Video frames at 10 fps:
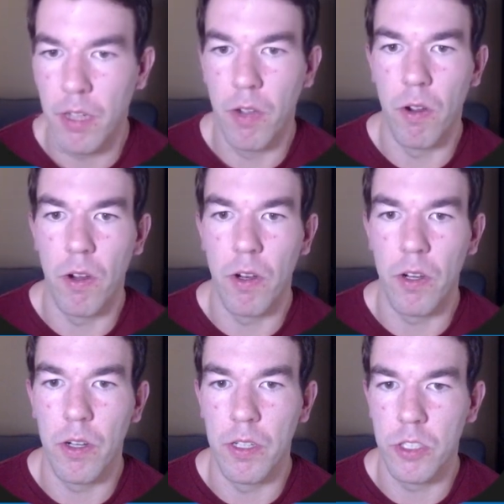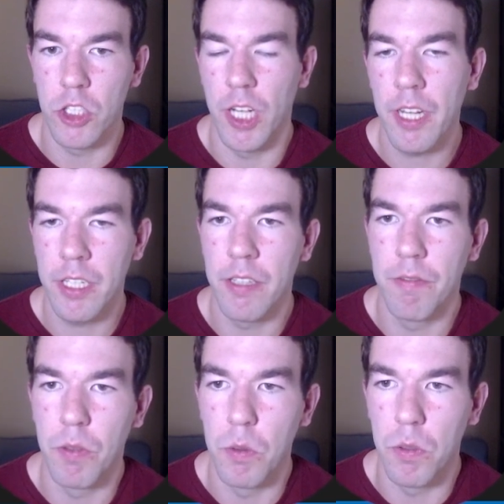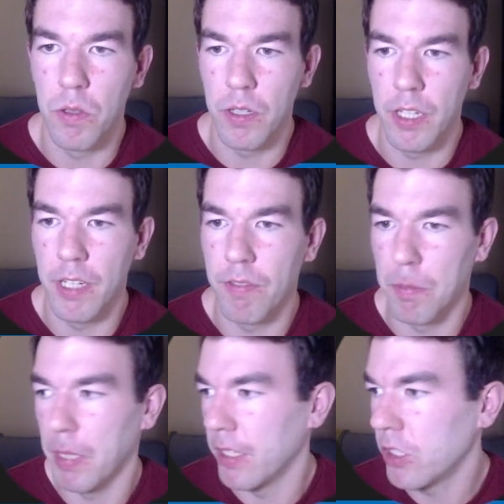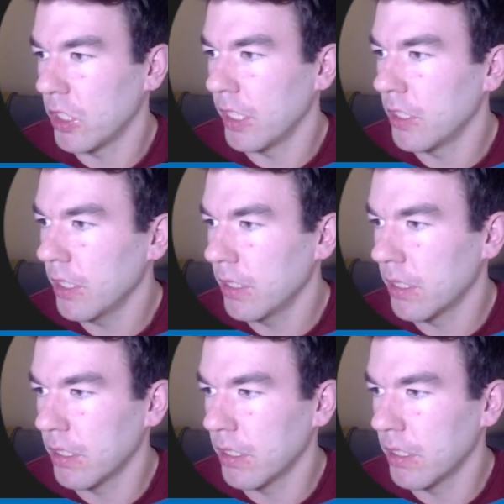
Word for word: our check for if the page changes.